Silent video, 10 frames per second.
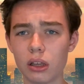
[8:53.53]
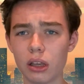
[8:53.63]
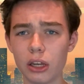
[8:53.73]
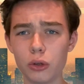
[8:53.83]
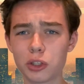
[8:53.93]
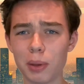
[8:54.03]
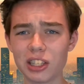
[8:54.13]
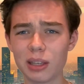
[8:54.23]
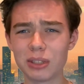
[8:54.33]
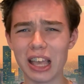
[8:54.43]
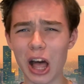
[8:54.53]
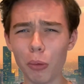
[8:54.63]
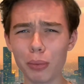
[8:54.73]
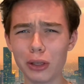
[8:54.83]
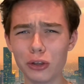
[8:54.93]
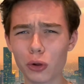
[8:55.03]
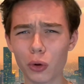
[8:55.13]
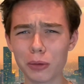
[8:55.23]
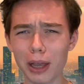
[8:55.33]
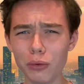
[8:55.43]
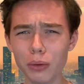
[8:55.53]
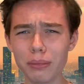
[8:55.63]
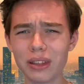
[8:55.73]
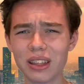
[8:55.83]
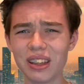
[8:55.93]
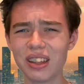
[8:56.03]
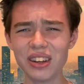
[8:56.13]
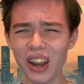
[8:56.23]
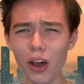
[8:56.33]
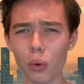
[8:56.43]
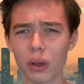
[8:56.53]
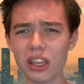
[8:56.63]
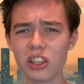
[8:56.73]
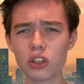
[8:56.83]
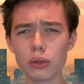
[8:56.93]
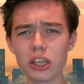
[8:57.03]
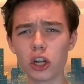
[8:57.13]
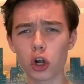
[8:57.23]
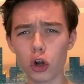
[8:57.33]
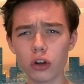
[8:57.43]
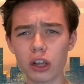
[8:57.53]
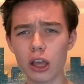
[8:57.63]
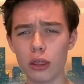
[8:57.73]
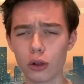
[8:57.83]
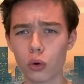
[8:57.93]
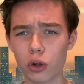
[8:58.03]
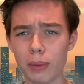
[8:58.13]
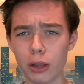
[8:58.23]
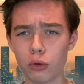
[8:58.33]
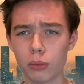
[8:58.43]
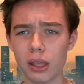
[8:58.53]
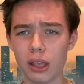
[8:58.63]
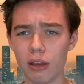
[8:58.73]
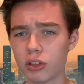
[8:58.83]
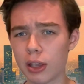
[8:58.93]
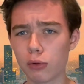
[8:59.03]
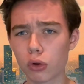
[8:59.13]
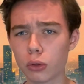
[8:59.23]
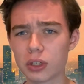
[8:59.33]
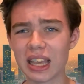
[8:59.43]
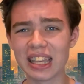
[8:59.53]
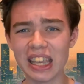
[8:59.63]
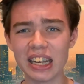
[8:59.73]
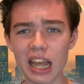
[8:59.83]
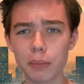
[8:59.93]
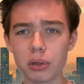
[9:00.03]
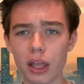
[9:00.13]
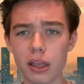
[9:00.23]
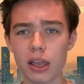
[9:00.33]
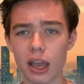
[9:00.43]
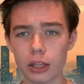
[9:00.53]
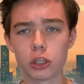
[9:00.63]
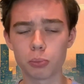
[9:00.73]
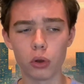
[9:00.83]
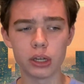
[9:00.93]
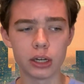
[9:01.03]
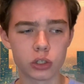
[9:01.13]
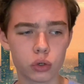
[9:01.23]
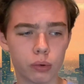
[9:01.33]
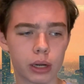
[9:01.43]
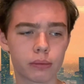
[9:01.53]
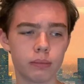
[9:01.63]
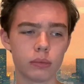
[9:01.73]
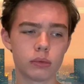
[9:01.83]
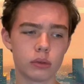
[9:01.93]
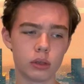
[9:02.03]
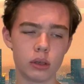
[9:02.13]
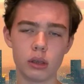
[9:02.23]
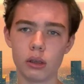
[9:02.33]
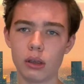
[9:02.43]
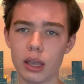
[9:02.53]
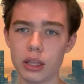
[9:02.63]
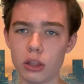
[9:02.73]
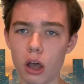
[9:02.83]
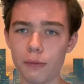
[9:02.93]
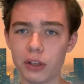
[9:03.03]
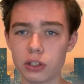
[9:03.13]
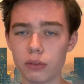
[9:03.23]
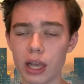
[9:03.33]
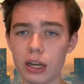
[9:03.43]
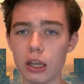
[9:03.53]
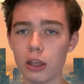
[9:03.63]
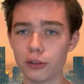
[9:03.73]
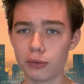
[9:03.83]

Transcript: and you expect him to help your cornerback room? No, he's only going to hurt their cornerback room. Xavier Rhodes cannot play at this point in his career. And then the offensive line is